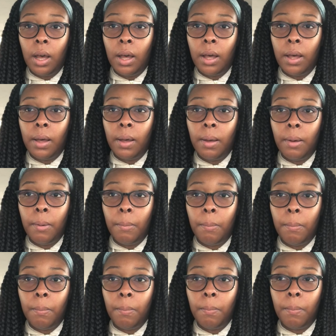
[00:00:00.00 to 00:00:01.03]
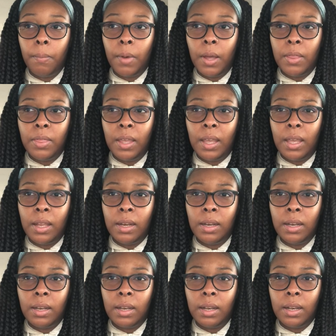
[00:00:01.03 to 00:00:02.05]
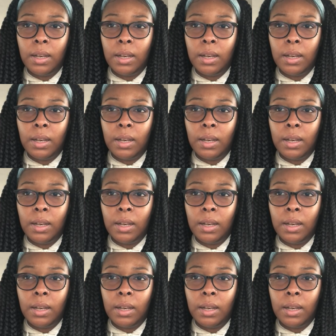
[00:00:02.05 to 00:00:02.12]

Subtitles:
And then